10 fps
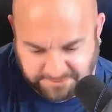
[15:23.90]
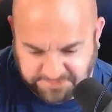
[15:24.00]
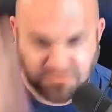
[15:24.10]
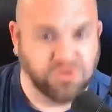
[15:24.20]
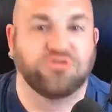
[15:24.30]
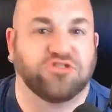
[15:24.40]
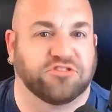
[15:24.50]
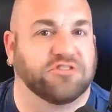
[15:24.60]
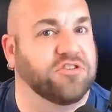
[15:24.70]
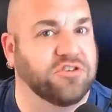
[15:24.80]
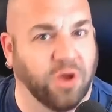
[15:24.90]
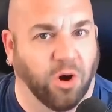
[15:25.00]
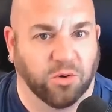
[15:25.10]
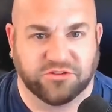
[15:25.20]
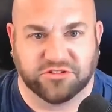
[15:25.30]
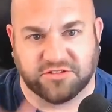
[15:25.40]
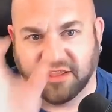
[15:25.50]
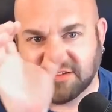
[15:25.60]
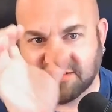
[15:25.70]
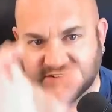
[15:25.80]
you just know, just
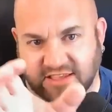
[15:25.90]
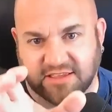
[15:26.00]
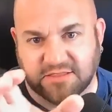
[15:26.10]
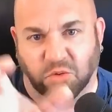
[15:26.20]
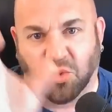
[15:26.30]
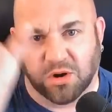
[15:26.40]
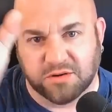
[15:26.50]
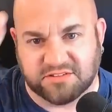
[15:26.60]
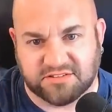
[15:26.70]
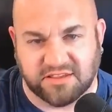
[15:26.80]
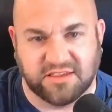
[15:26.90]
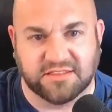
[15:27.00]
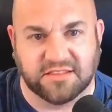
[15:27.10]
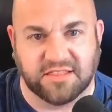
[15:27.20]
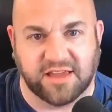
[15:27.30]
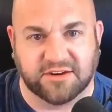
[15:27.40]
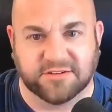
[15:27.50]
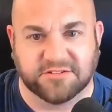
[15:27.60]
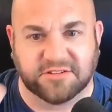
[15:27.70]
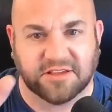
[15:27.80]
like seeing the words, seeing the
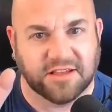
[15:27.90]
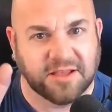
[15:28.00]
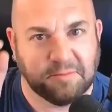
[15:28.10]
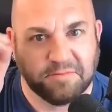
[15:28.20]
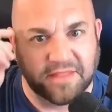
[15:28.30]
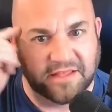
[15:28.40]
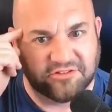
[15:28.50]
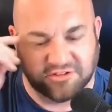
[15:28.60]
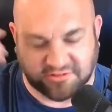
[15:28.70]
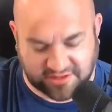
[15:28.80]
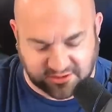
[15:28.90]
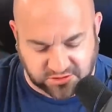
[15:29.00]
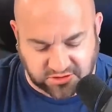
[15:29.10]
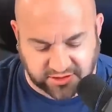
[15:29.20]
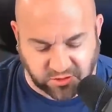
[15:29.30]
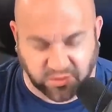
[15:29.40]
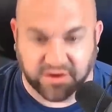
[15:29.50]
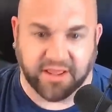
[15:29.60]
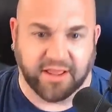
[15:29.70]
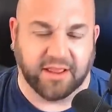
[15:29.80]
letters it just it'll click
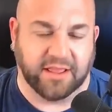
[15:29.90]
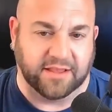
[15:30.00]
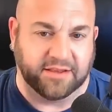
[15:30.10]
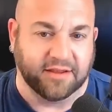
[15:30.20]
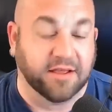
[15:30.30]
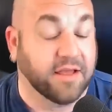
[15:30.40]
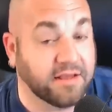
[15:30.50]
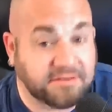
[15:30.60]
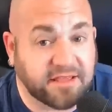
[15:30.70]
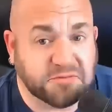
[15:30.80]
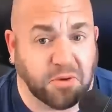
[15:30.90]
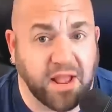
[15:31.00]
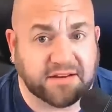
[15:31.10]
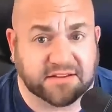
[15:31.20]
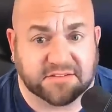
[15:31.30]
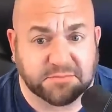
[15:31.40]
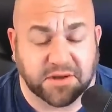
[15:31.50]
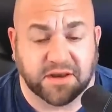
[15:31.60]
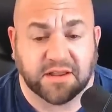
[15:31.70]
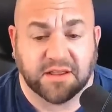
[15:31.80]
one day, and it takes practice.
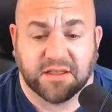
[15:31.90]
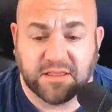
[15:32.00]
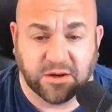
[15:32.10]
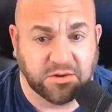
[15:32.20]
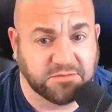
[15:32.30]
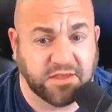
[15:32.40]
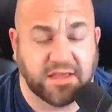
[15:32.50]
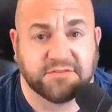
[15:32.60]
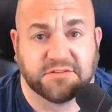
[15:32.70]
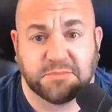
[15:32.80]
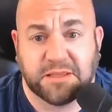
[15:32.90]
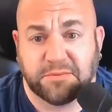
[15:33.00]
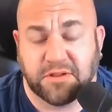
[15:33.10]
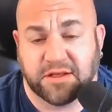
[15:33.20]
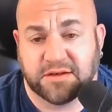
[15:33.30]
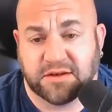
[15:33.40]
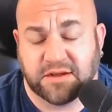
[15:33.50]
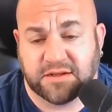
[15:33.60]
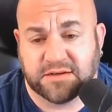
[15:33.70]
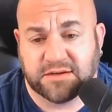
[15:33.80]
But you know, if you have some people on
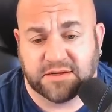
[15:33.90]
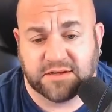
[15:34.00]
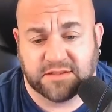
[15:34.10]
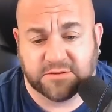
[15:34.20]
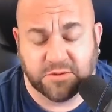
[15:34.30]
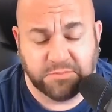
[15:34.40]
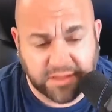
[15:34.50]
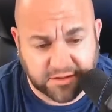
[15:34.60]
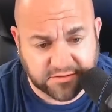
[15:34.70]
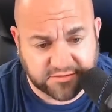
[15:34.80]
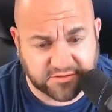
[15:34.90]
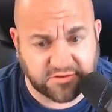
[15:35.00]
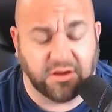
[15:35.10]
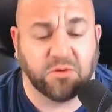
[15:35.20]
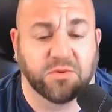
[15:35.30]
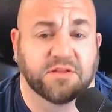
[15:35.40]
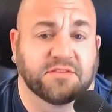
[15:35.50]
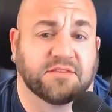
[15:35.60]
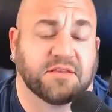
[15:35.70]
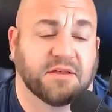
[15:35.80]
on uh, the repeaters to talk
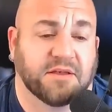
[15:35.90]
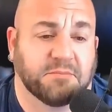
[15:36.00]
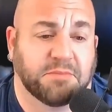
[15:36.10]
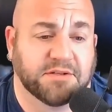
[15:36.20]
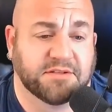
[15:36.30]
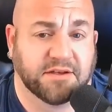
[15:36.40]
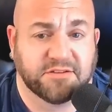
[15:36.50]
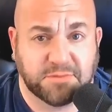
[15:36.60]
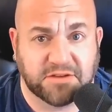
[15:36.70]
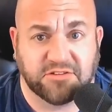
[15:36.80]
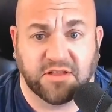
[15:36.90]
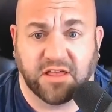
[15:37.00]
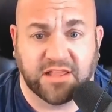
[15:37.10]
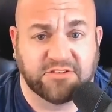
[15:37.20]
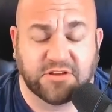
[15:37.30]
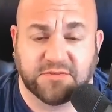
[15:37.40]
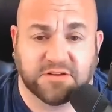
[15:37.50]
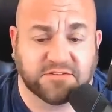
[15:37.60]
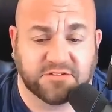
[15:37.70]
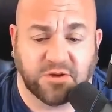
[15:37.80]
with, but uh, especially on HF
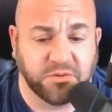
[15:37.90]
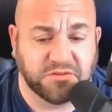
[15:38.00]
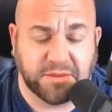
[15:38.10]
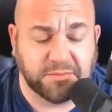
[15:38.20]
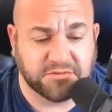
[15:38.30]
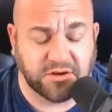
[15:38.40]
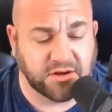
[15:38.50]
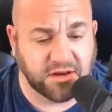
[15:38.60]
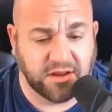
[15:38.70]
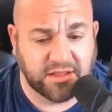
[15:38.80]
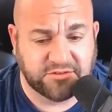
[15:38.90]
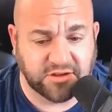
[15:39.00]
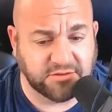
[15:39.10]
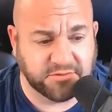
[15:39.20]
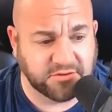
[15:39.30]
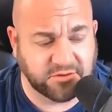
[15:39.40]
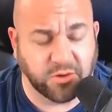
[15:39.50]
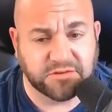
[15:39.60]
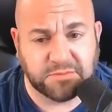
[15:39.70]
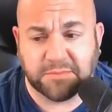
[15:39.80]
because there's always people talking on HF and there's
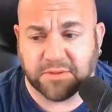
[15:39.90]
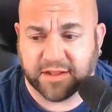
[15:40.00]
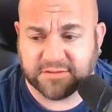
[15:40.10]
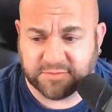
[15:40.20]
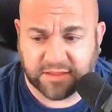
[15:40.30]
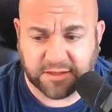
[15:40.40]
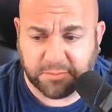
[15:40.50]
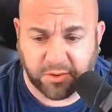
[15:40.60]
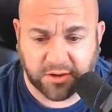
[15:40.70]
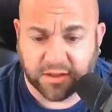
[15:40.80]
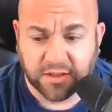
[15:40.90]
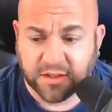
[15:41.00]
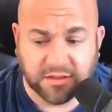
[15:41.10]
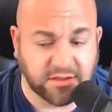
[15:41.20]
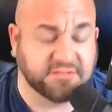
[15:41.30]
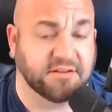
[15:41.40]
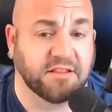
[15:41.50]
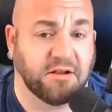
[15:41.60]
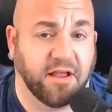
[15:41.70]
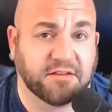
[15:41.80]
always people activating POTA. Listen to
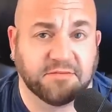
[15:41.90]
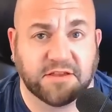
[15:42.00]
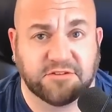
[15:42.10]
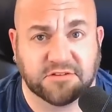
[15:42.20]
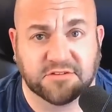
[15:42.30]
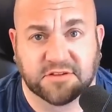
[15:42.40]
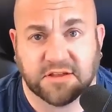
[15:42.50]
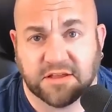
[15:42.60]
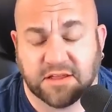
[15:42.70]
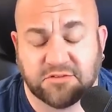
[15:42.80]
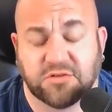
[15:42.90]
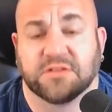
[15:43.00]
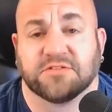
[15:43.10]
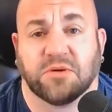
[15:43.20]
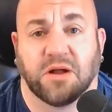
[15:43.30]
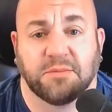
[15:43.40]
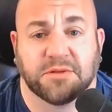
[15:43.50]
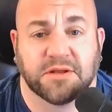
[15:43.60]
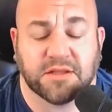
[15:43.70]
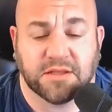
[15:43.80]
their activations and transcribe
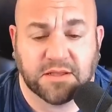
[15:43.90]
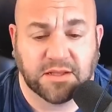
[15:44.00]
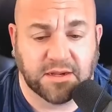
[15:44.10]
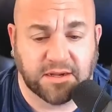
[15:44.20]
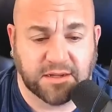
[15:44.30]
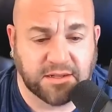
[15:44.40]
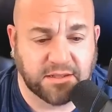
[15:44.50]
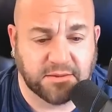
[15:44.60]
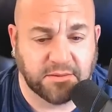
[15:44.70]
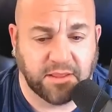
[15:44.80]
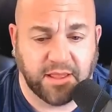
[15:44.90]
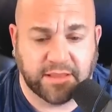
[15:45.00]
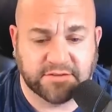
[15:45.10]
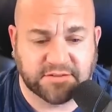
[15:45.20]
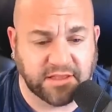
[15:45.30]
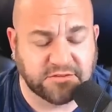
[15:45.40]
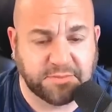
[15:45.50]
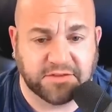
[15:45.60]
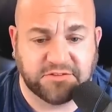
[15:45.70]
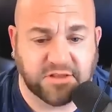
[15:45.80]
it uh, as as
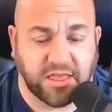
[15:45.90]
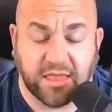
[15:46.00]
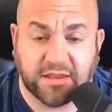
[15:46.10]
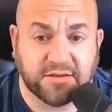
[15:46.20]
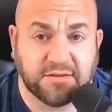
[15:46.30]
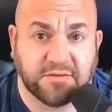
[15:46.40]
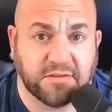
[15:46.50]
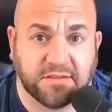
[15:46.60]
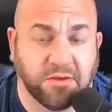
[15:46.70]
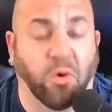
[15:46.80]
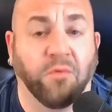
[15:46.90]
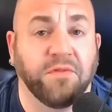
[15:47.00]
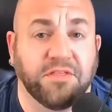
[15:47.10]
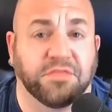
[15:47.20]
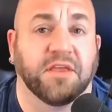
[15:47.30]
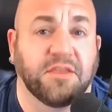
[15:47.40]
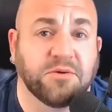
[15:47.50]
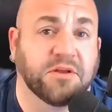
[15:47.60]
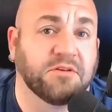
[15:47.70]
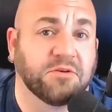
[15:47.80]
best you can. And the only thing you
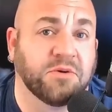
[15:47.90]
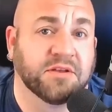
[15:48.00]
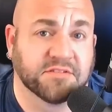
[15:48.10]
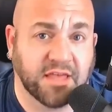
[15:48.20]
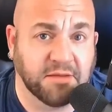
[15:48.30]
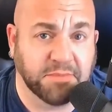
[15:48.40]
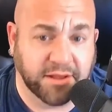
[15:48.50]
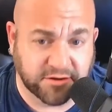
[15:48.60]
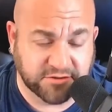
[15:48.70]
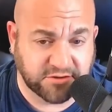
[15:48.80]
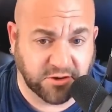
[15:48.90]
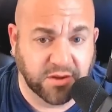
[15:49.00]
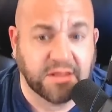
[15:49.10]
can do is get better. So